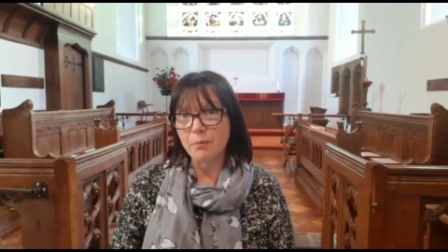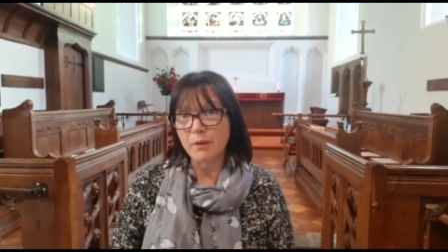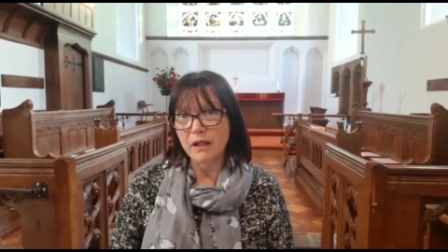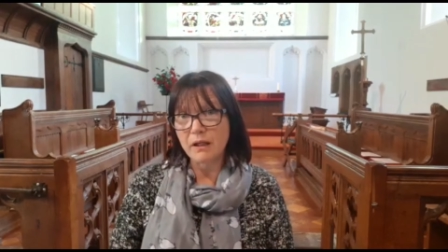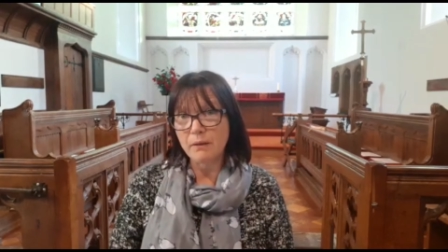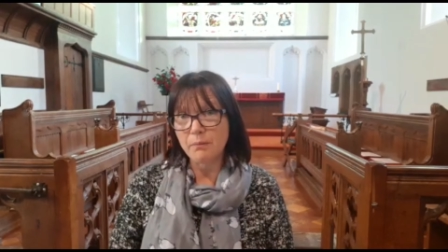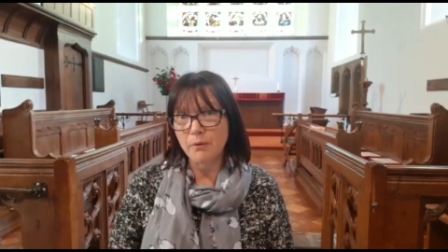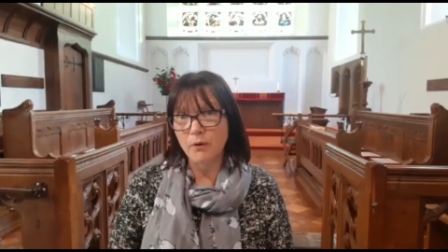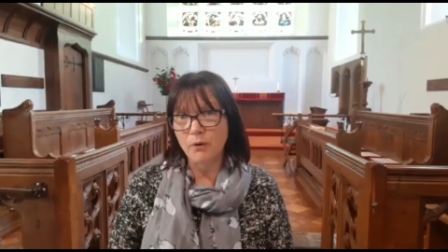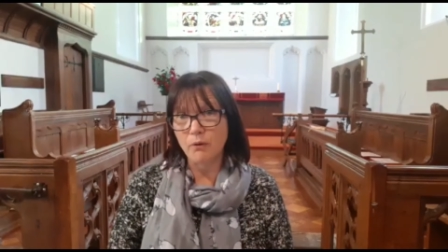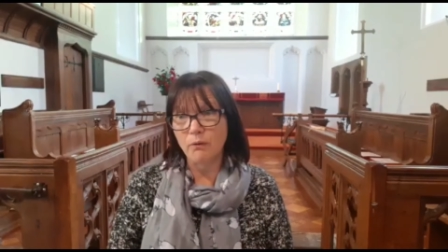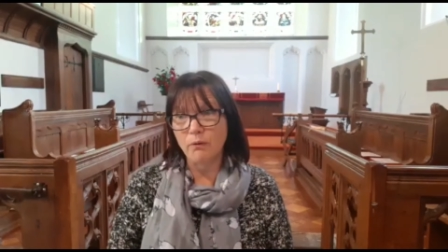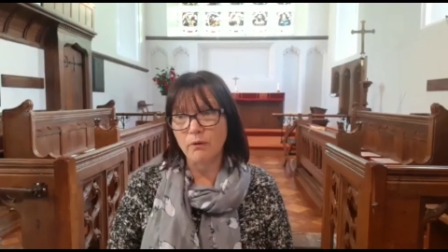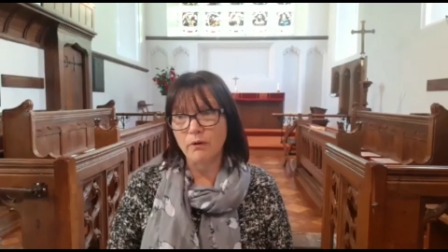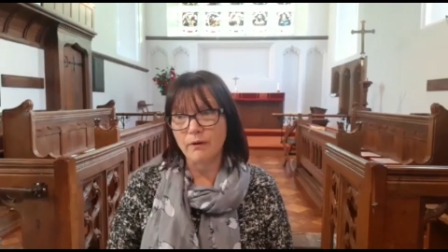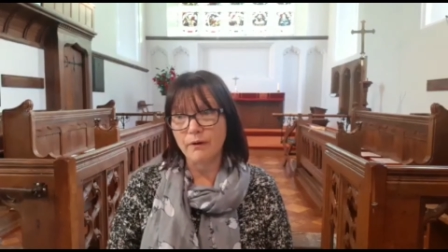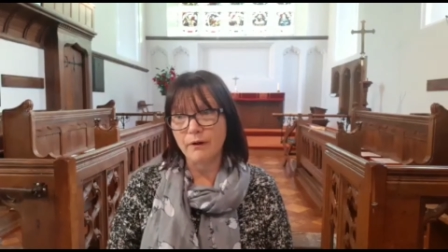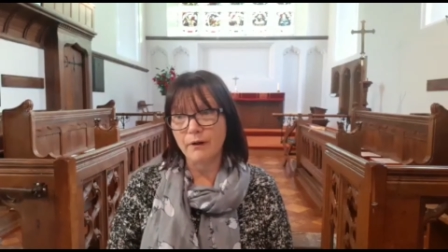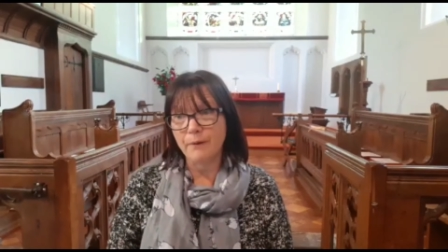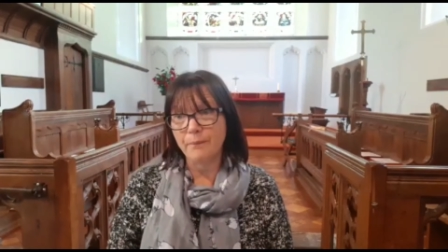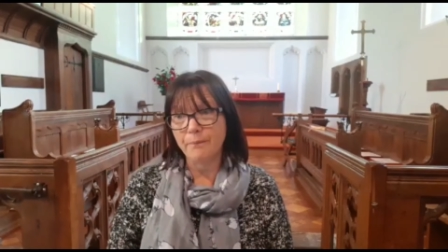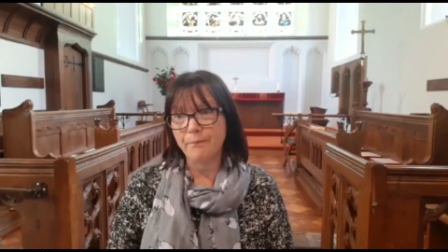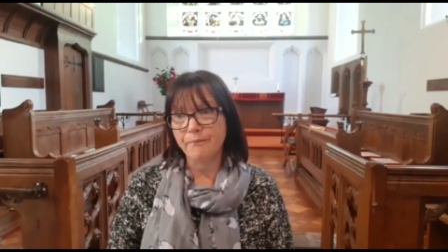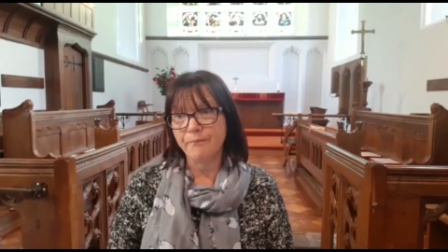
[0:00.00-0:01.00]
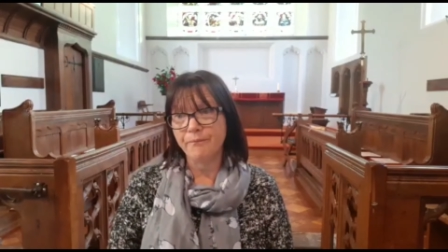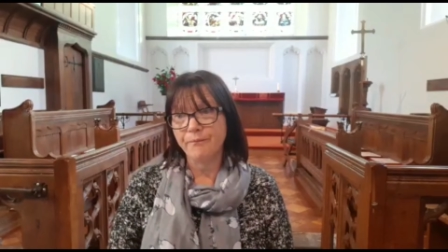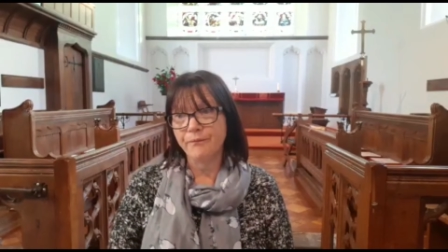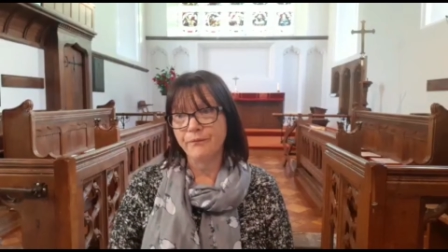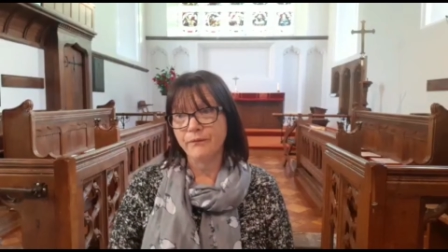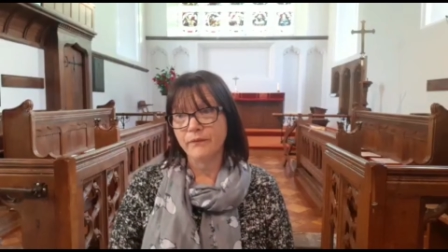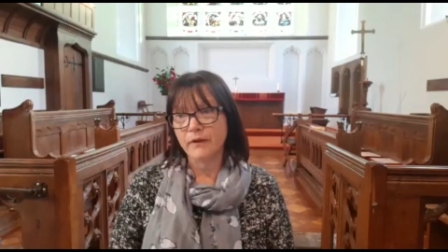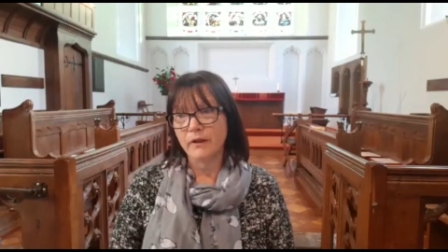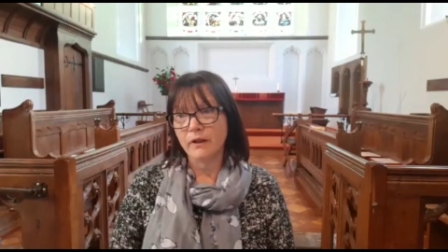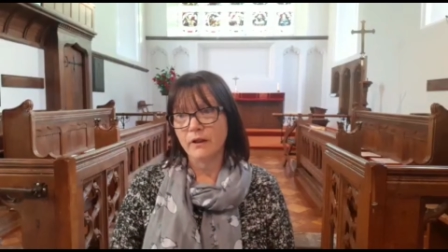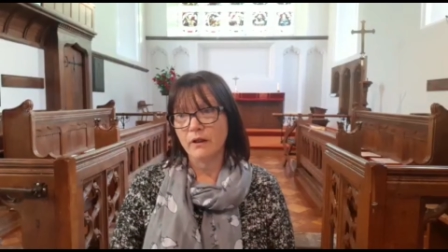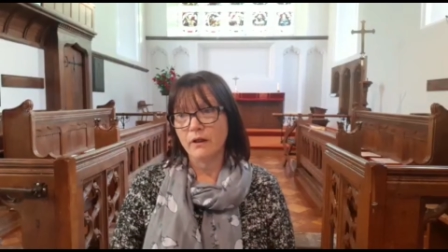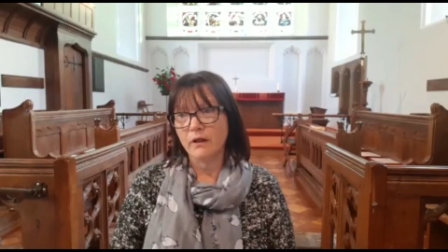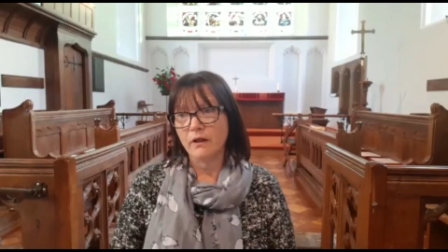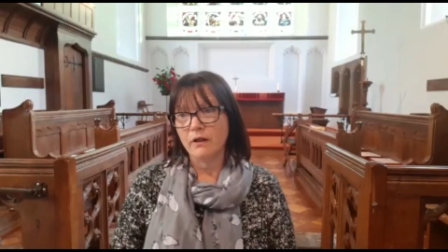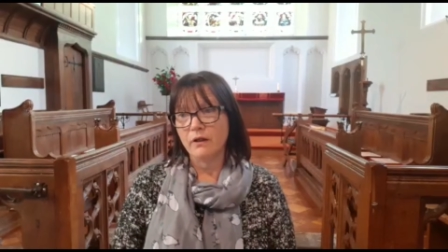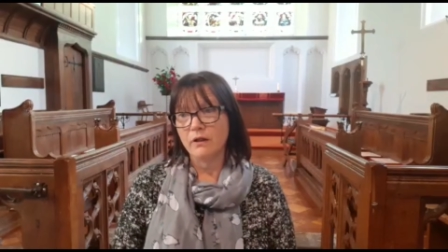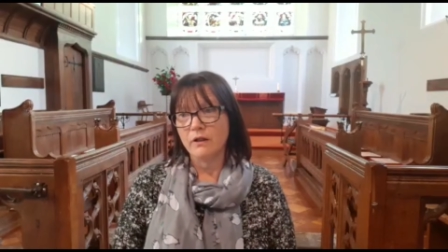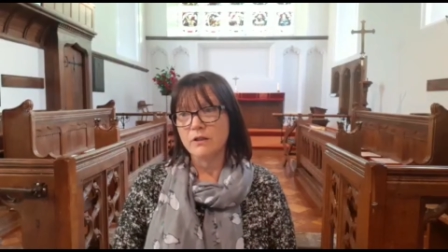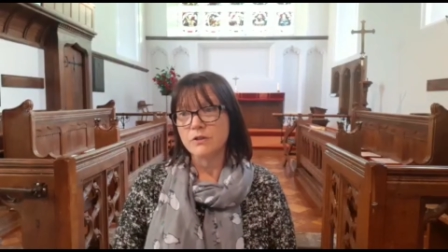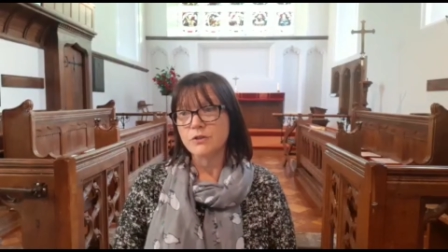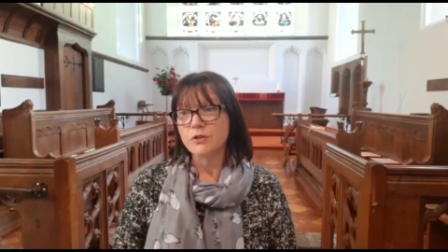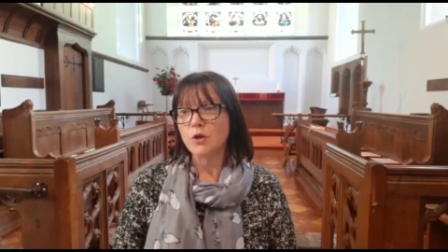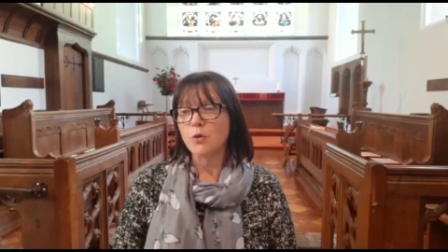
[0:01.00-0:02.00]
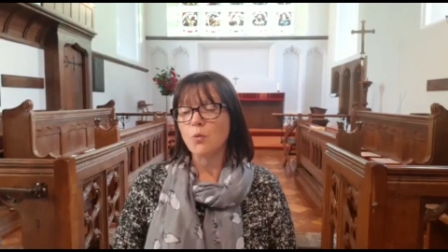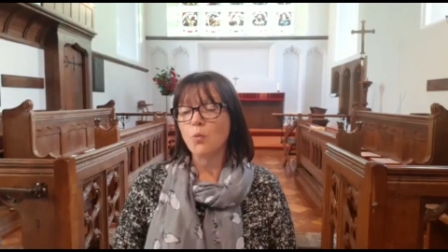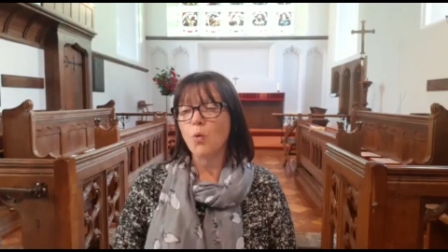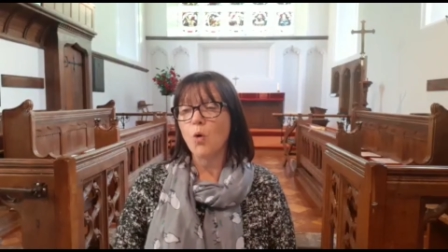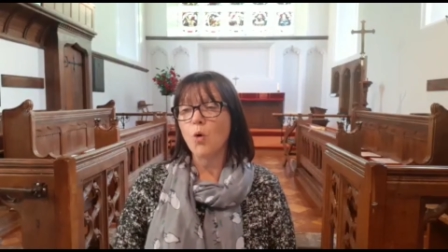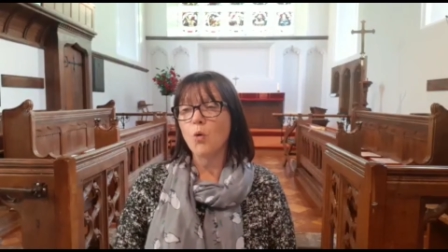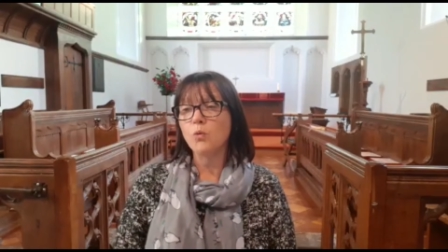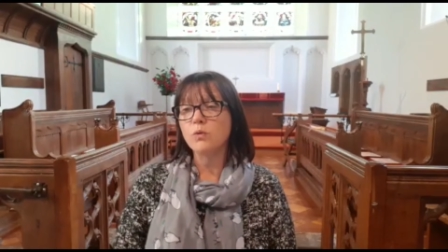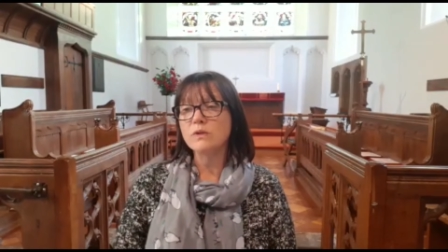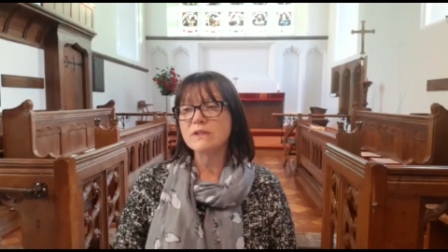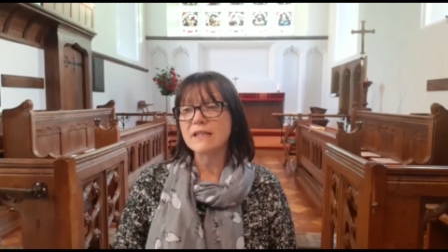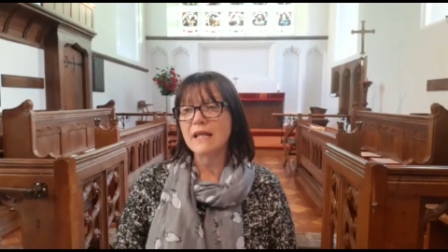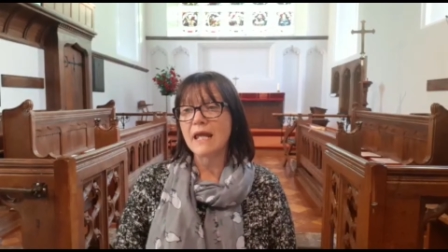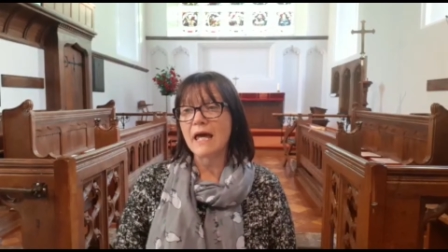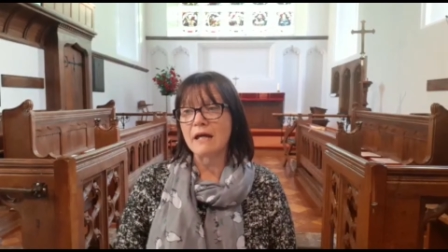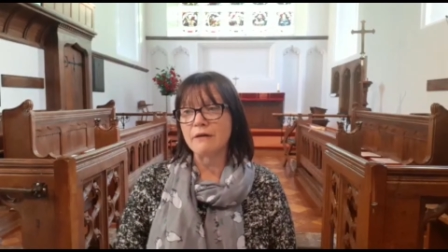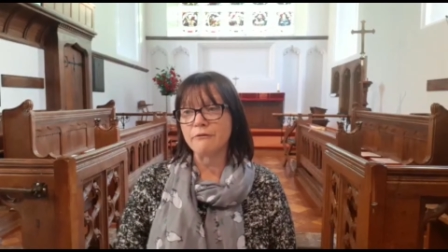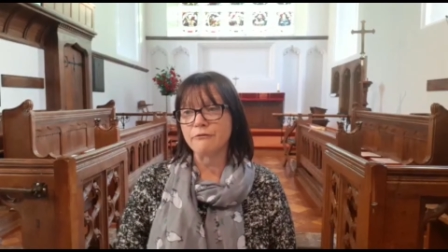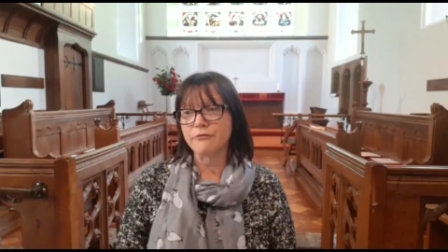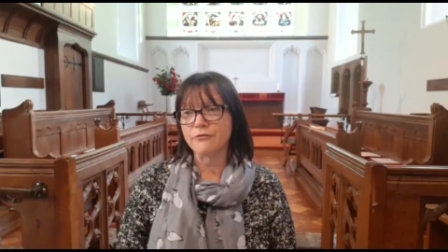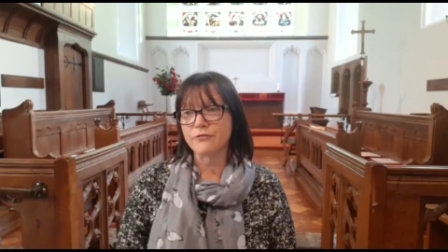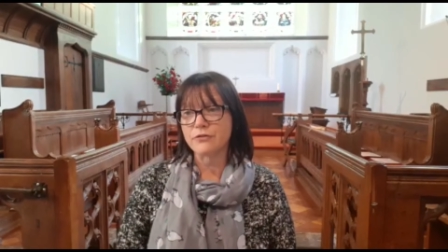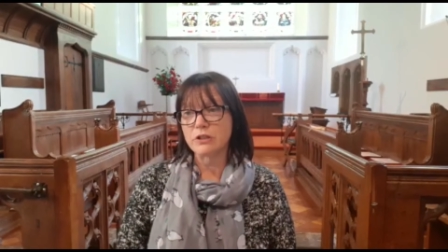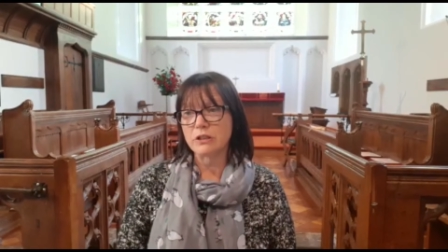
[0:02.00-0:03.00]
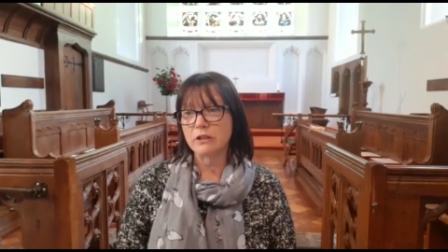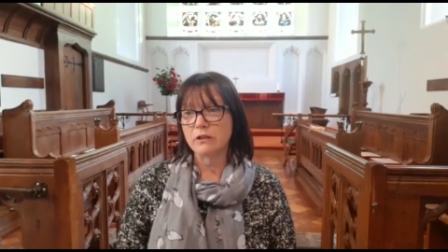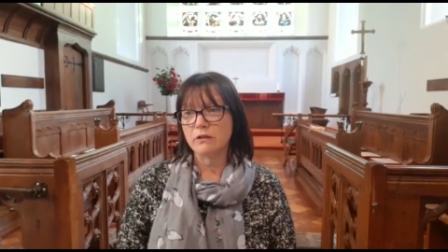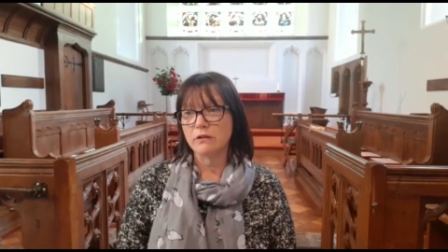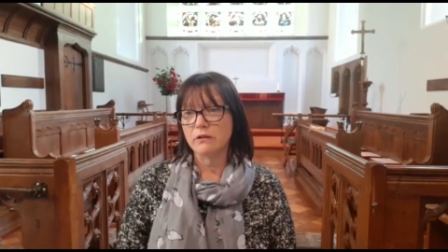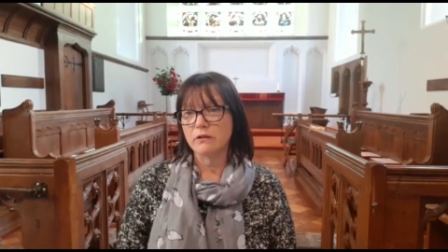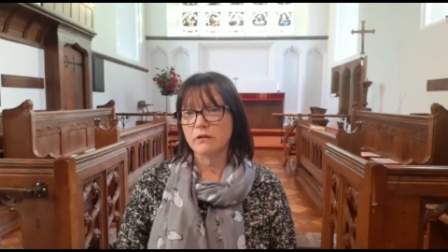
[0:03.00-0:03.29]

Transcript: people. So what was left?